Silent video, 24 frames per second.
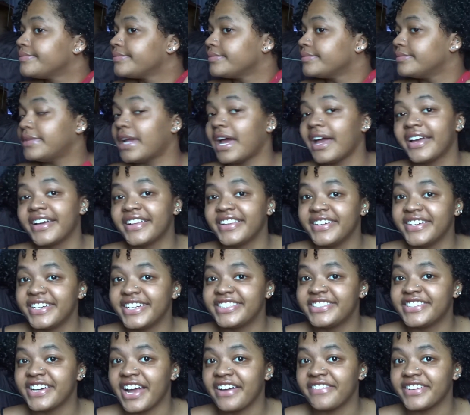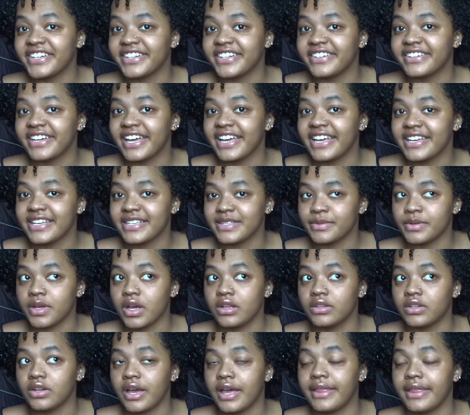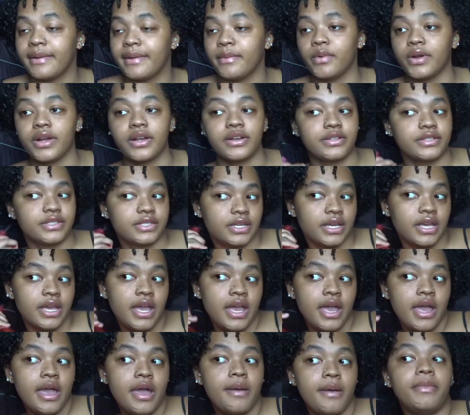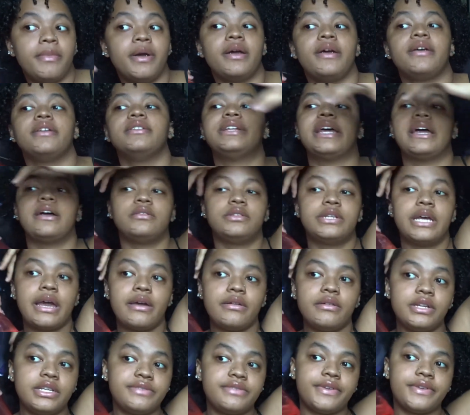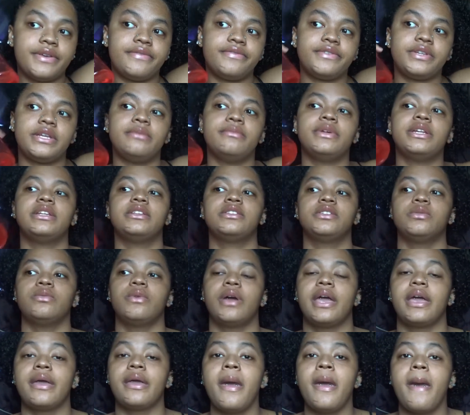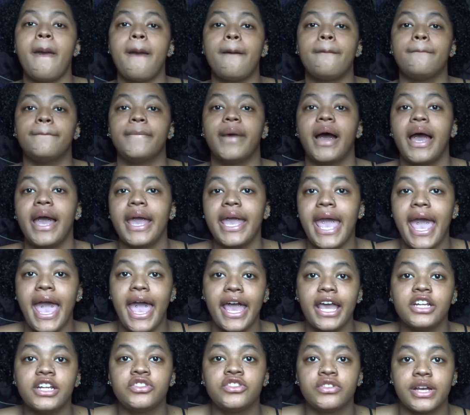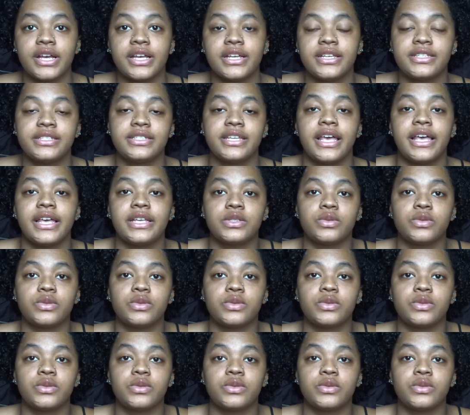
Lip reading: not including traffic, okay, because we all know how that works. But downtown is 15 minutes away. My address says